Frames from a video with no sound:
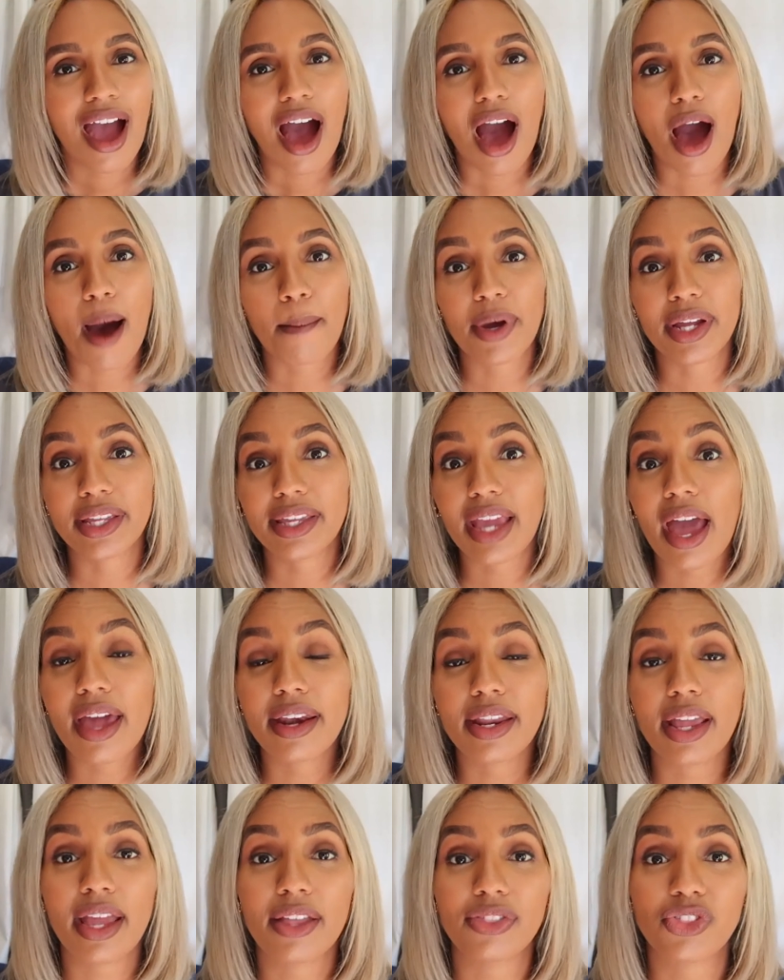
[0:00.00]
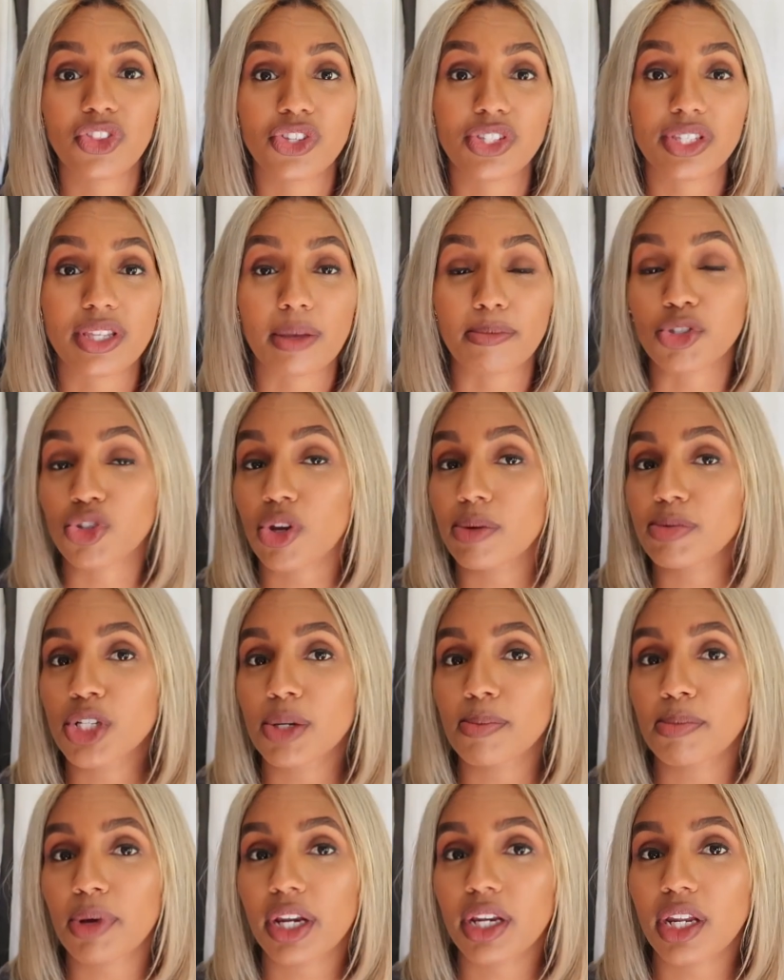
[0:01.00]
Again, hit the
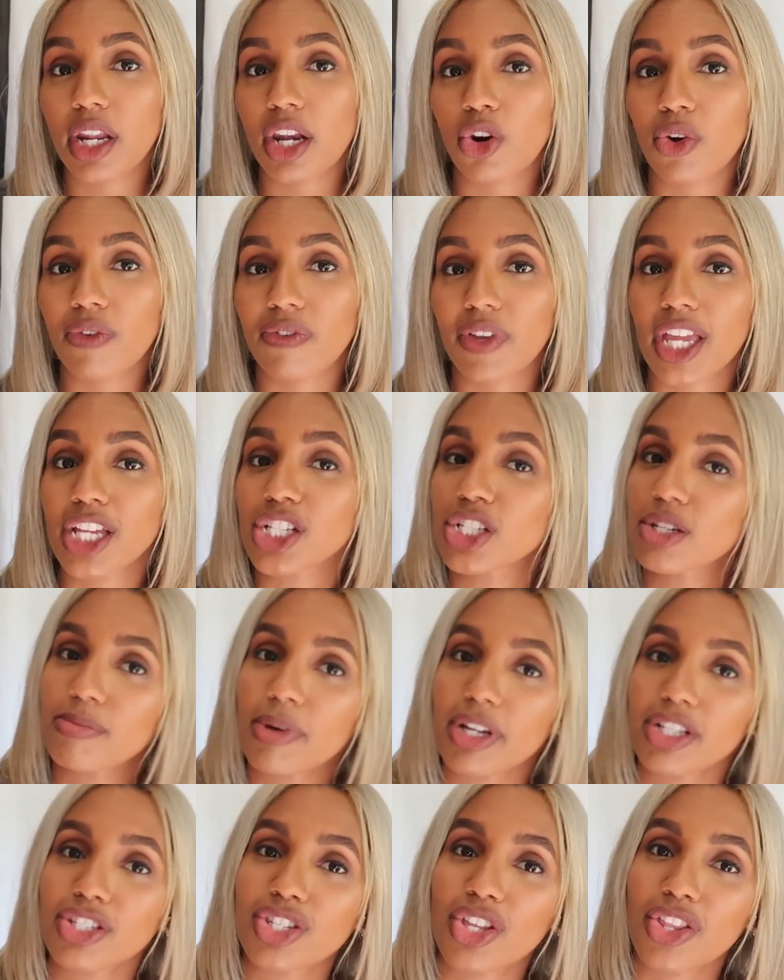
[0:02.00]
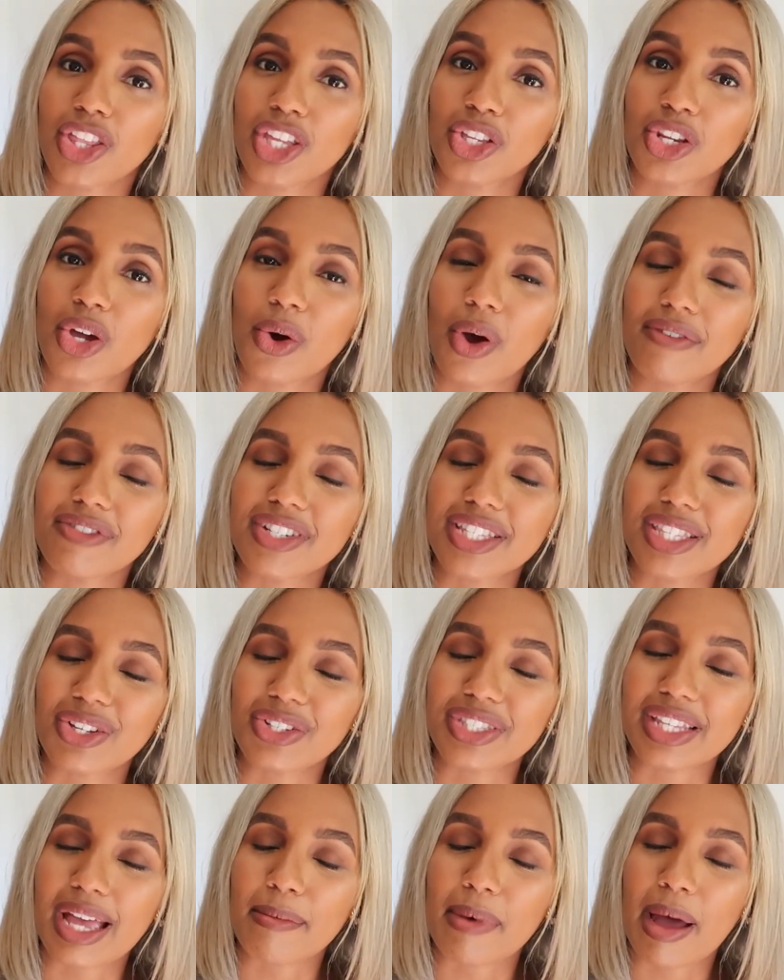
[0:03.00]
subscription button and notification button so that you know every
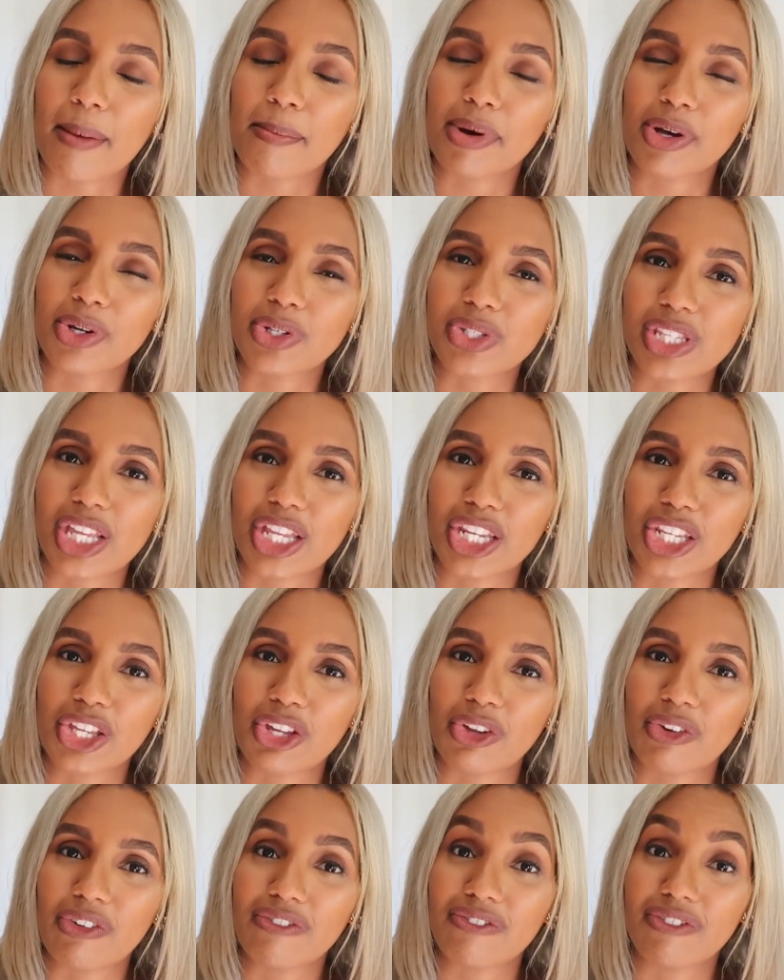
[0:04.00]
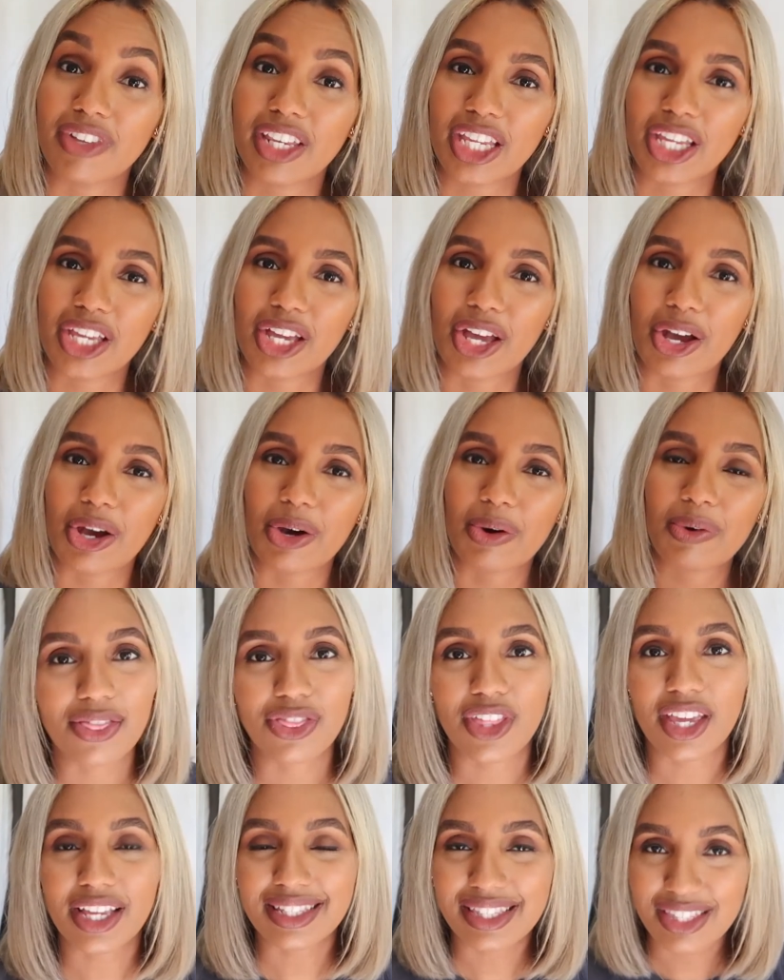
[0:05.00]
single time I post a new video.
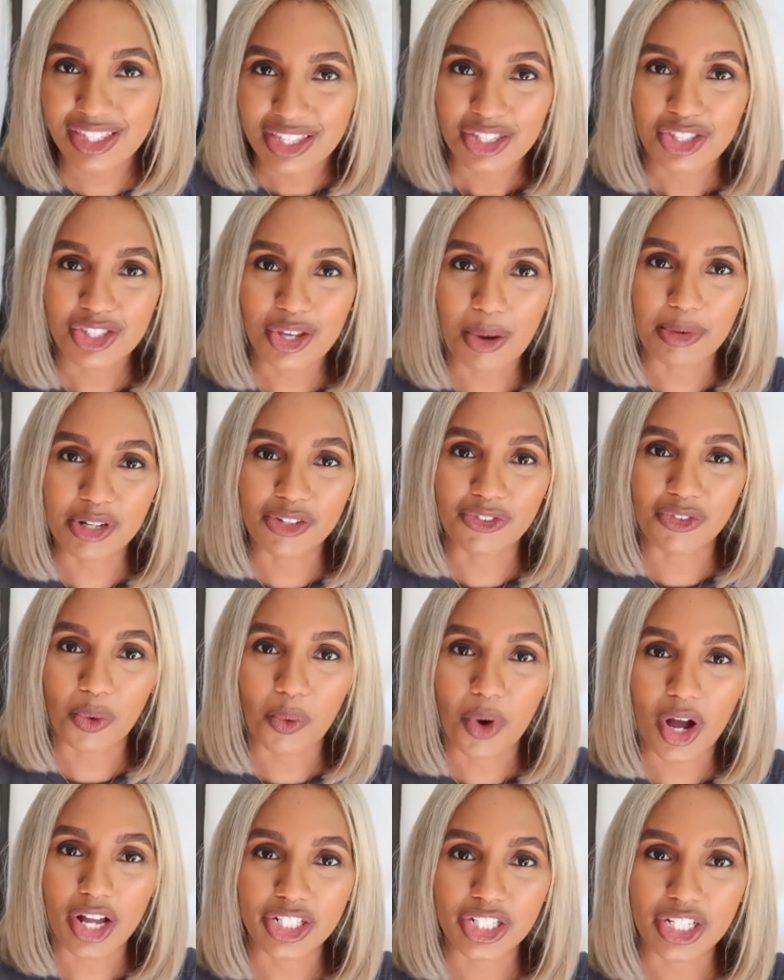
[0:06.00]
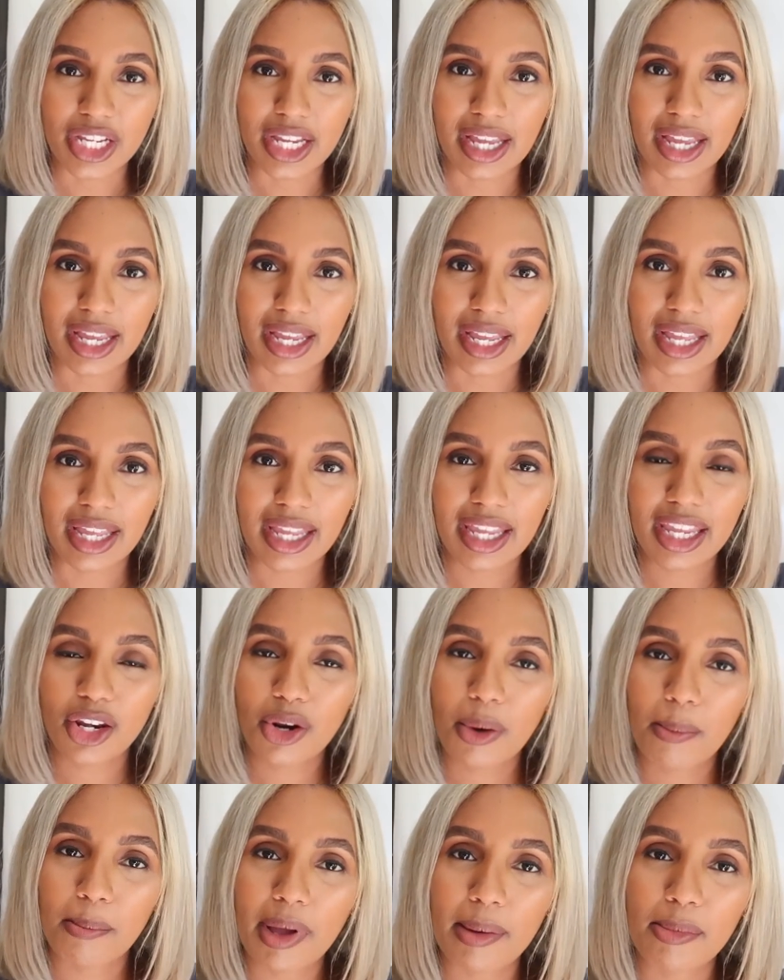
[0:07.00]
Thanks so much for watching y
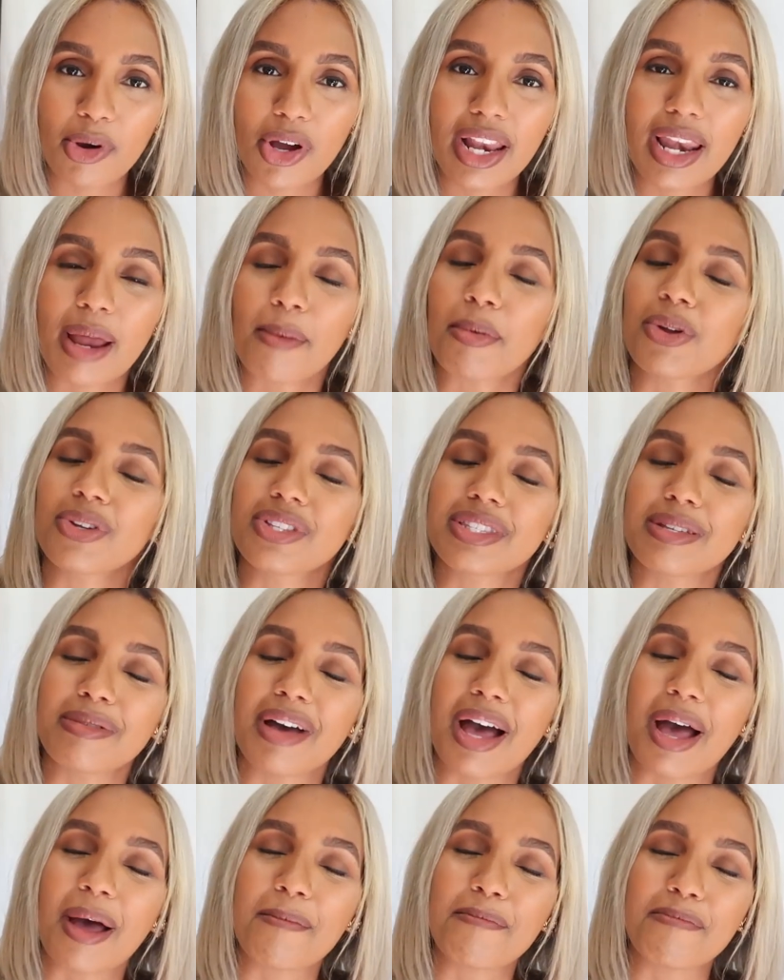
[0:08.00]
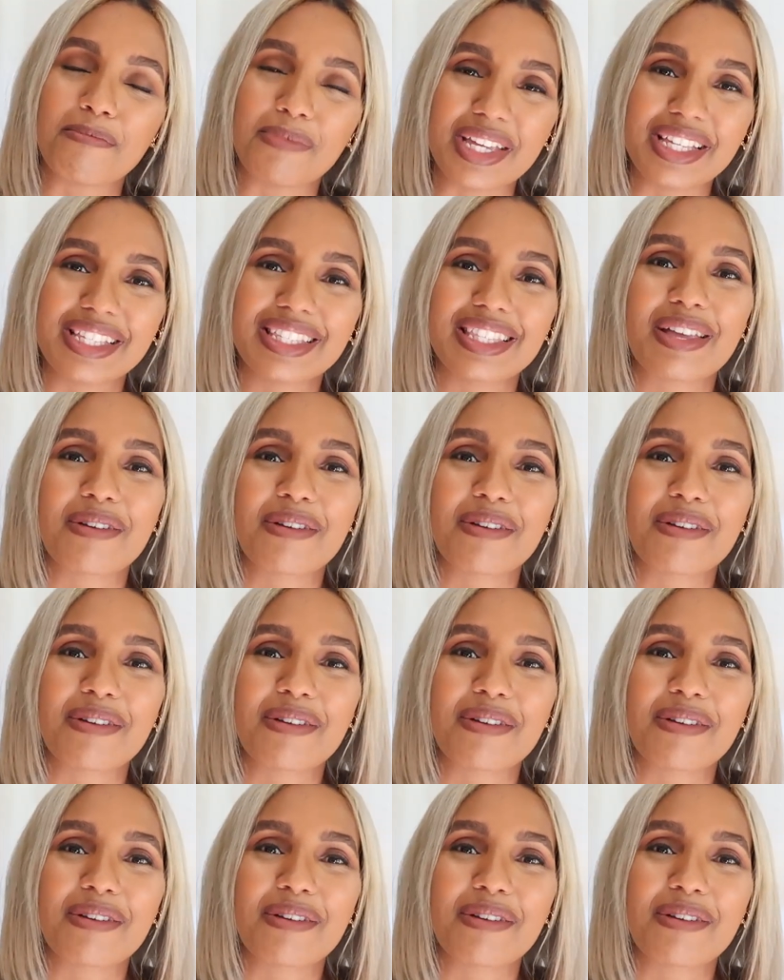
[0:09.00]
nos vemos en la próxima, mis